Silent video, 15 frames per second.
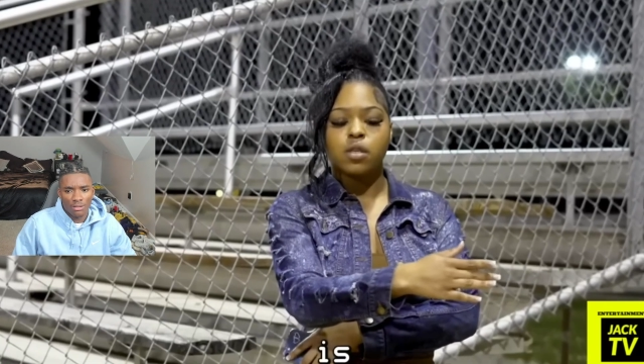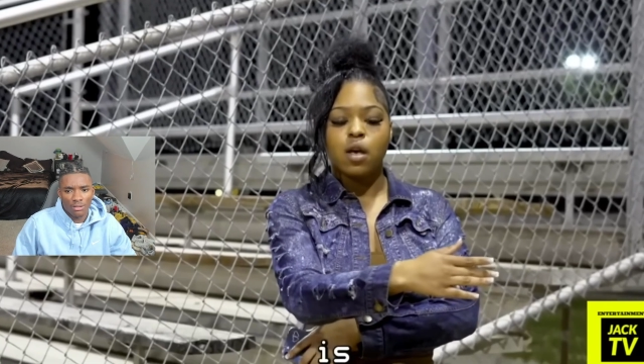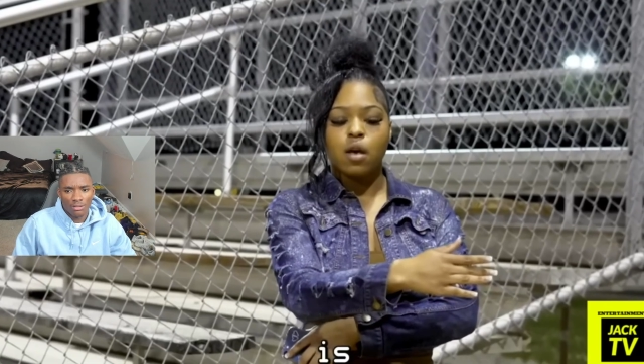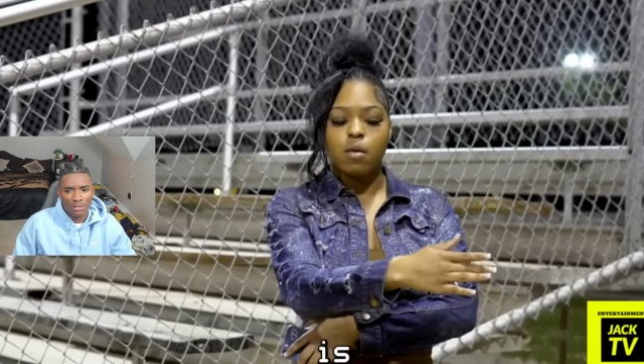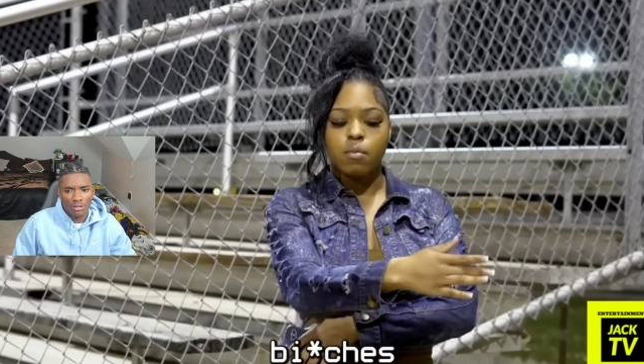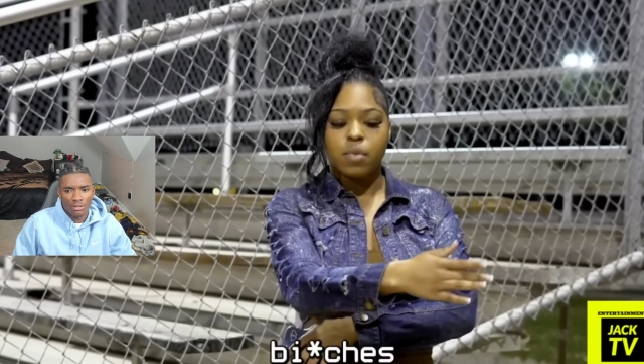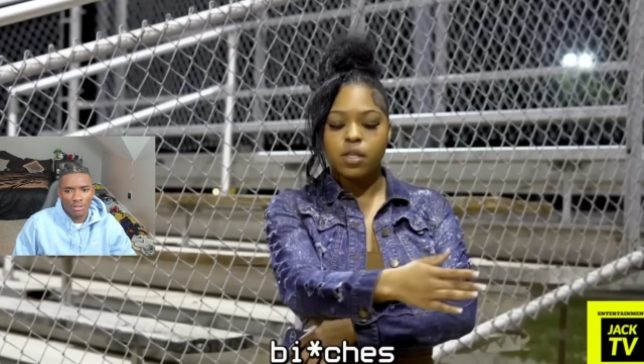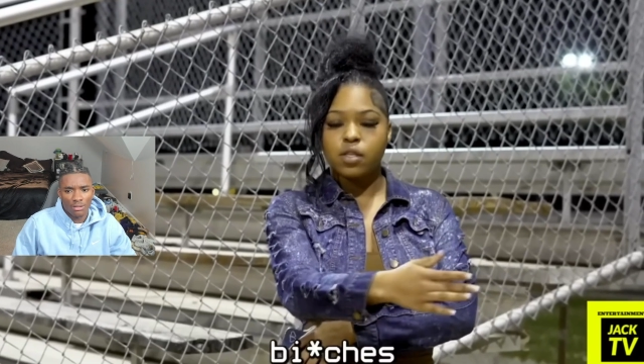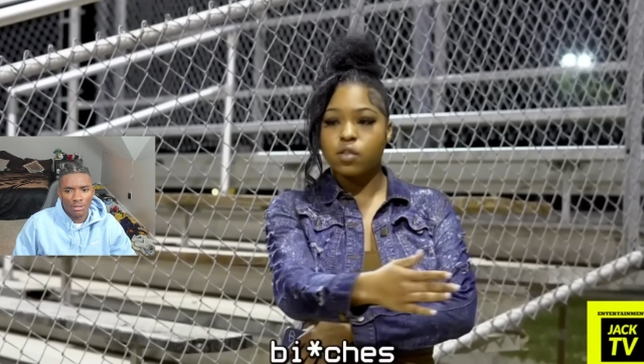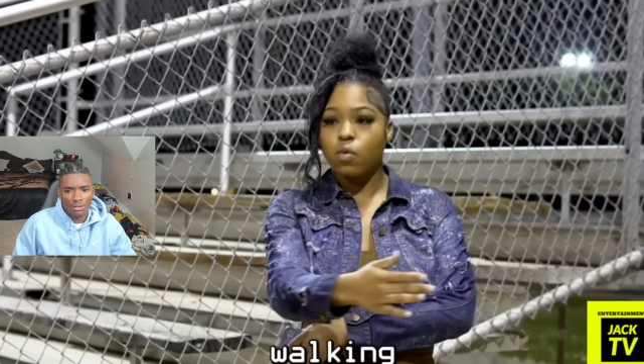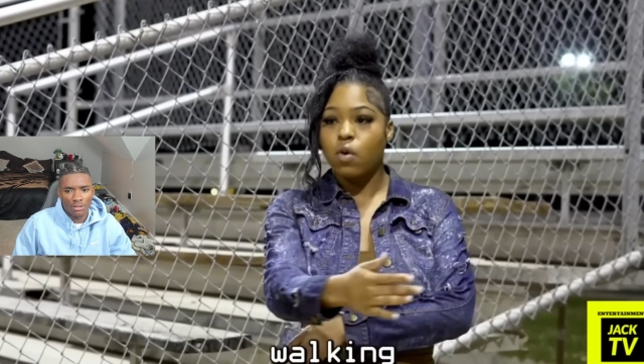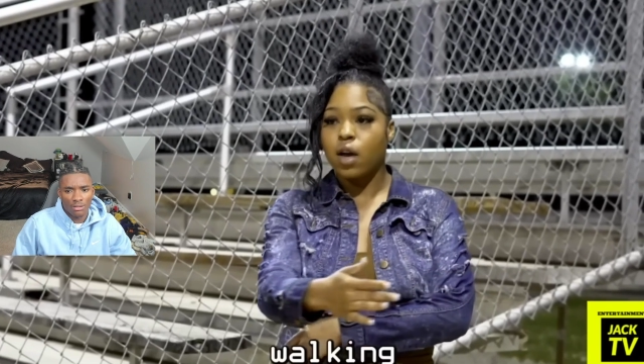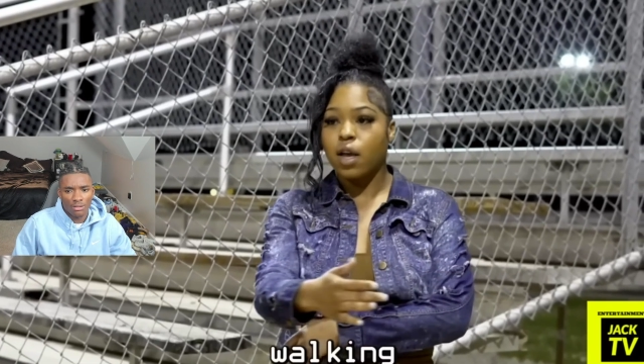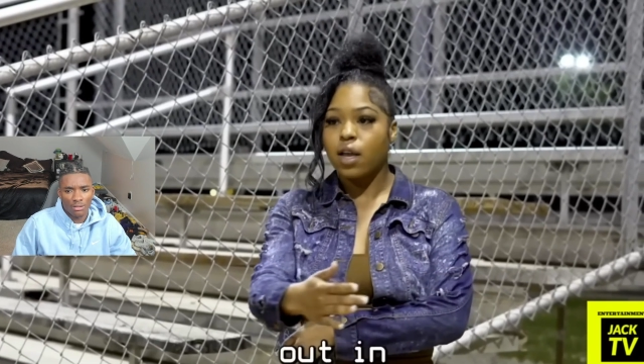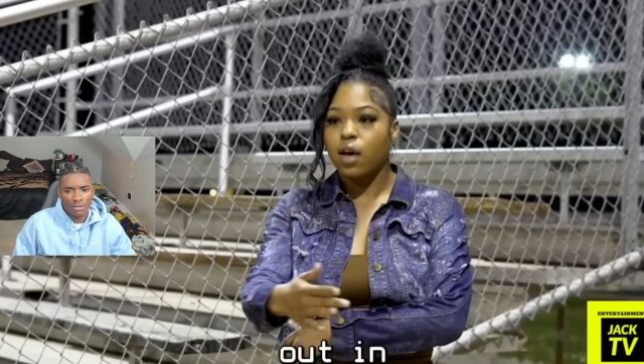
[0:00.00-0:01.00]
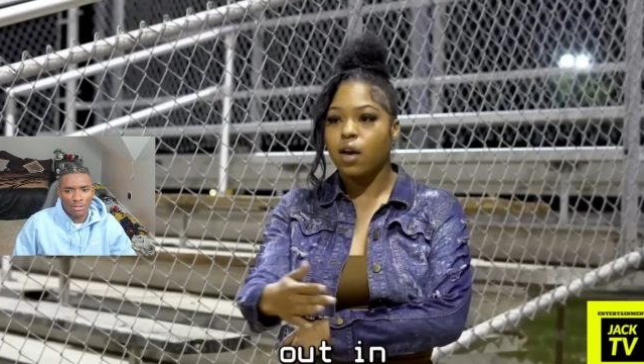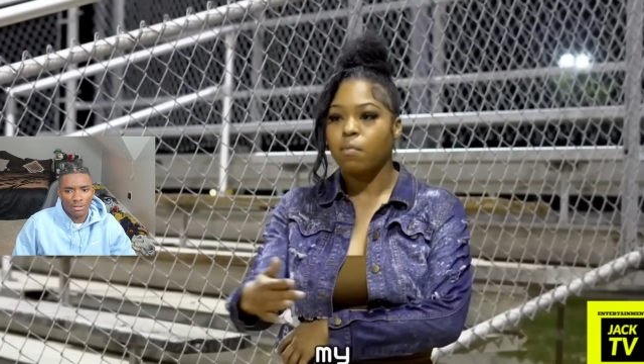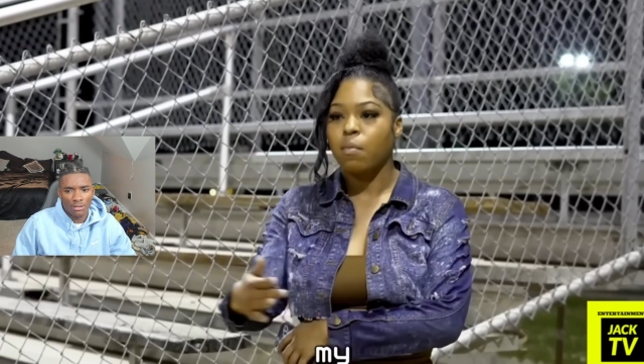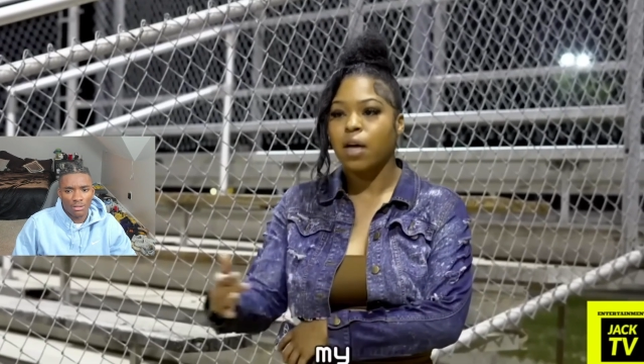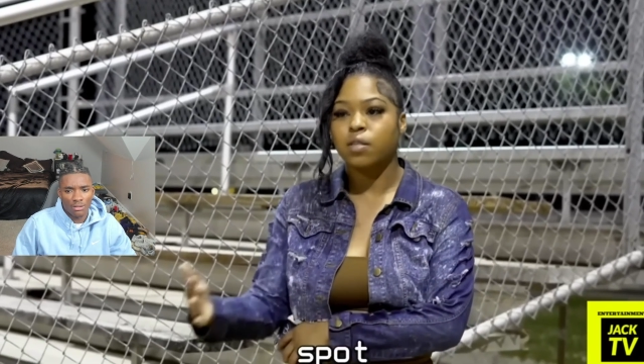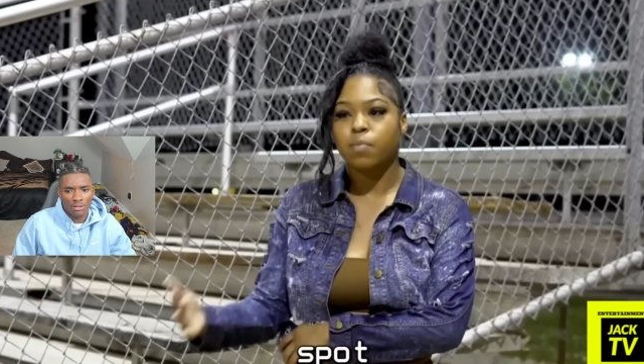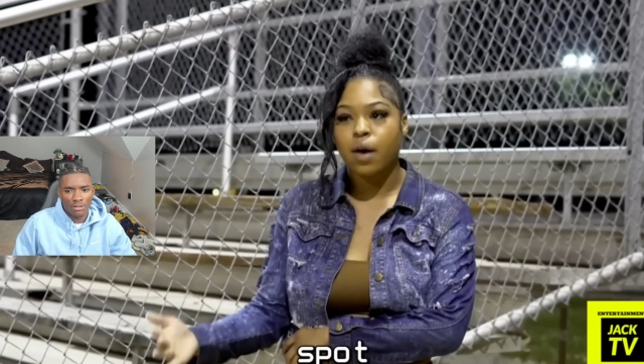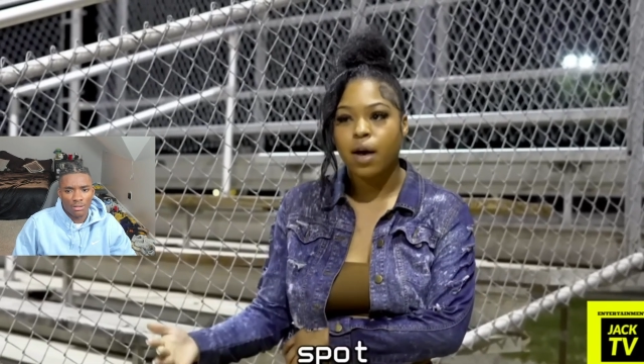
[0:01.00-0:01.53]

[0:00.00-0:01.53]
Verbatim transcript: it's just walking out of my